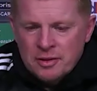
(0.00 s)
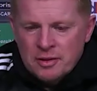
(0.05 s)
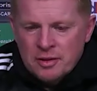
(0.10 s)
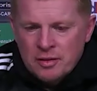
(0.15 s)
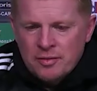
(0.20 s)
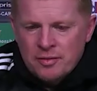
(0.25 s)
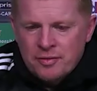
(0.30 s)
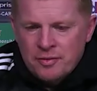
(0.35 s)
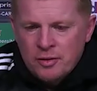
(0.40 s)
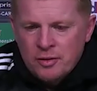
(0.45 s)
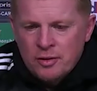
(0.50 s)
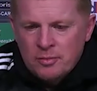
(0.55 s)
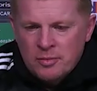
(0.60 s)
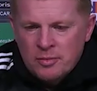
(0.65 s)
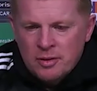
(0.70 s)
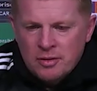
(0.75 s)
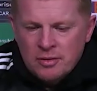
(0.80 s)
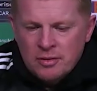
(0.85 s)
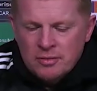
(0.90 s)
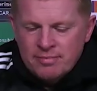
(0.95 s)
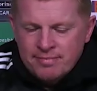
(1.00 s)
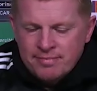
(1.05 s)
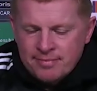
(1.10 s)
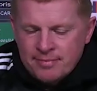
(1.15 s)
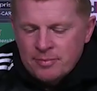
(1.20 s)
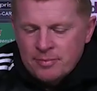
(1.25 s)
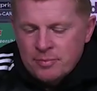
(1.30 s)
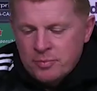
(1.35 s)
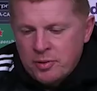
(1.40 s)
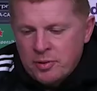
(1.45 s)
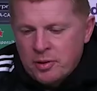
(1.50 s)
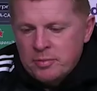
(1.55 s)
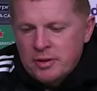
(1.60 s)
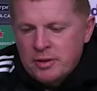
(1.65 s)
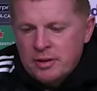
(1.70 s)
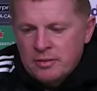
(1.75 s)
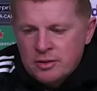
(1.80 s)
You know, a few of them are probably